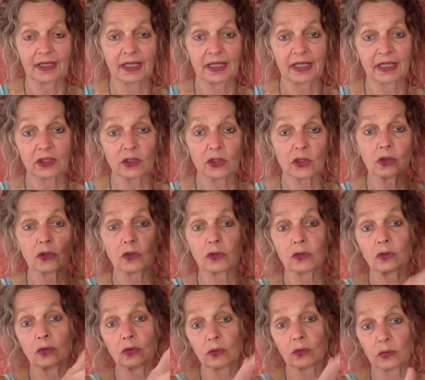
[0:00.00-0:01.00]
into the
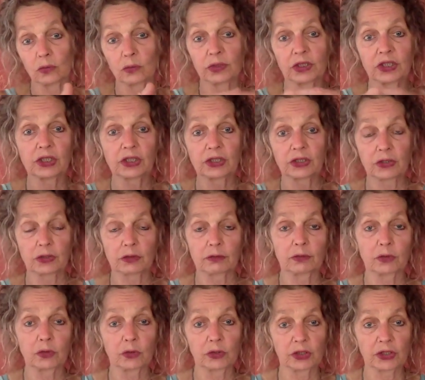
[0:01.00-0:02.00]
new, which is, of
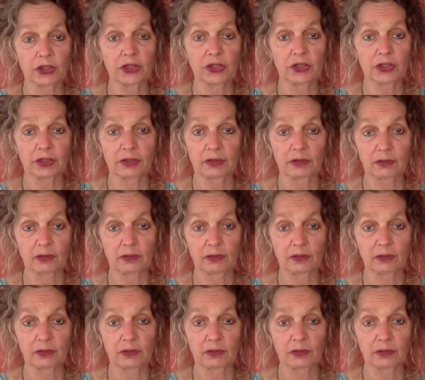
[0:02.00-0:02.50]
course,